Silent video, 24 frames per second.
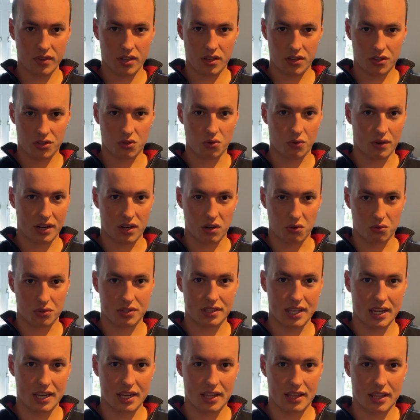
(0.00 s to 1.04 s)
so they don't
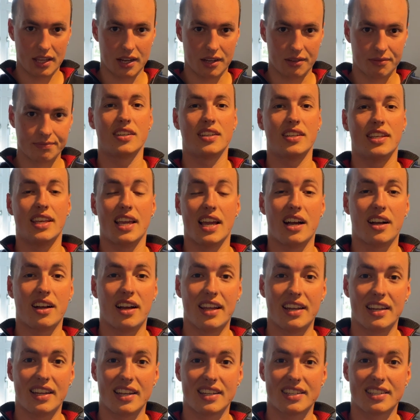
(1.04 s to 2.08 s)
stay in there. Yeah,
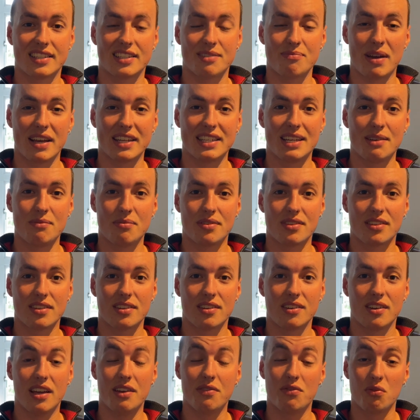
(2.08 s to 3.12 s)
and that's my tips.
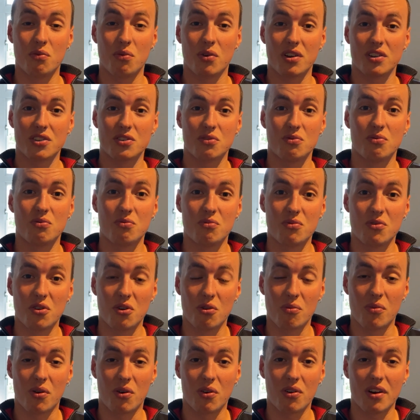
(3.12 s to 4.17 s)
If you want to know
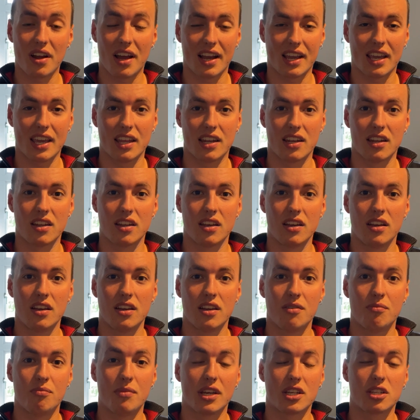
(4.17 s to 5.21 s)
more, I can
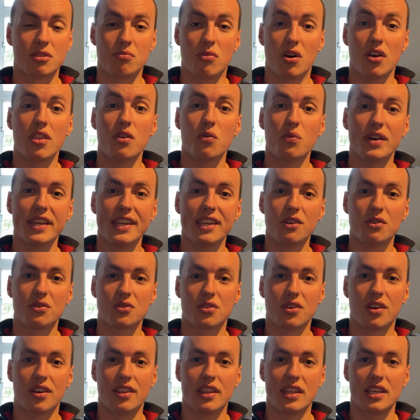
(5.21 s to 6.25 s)
make some other videos
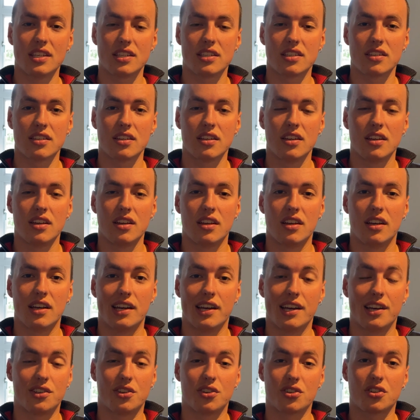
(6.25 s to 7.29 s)
on this.
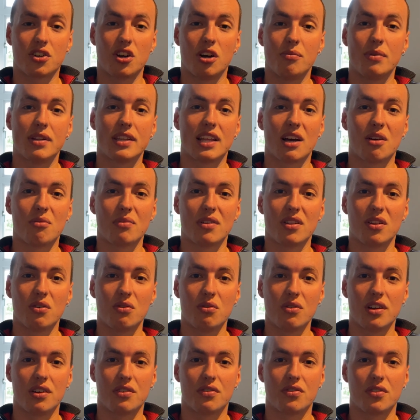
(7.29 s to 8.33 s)
Just comment down below
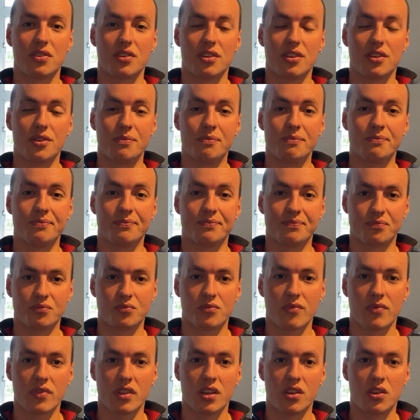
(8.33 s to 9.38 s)
if
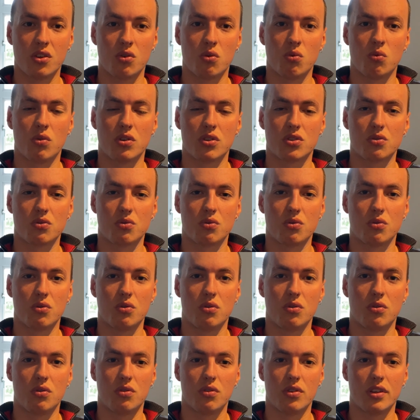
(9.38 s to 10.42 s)
you want to
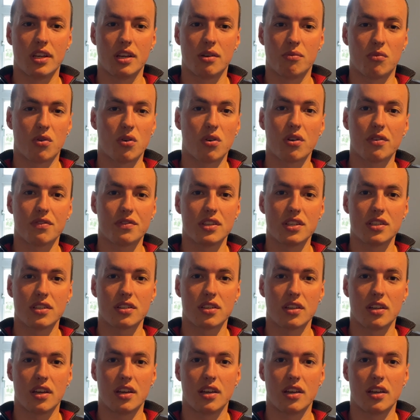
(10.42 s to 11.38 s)
hear more of this.